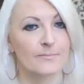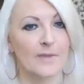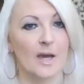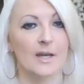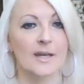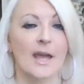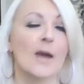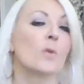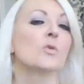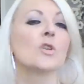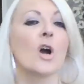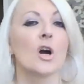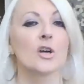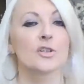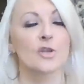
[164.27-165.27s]
and how
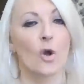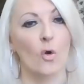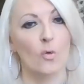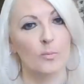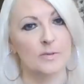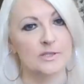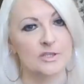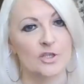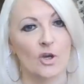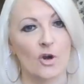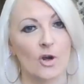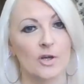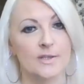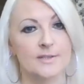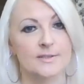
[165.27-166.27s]
God opens
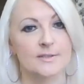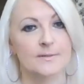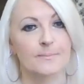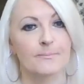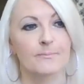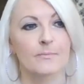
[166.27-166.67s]
your eyes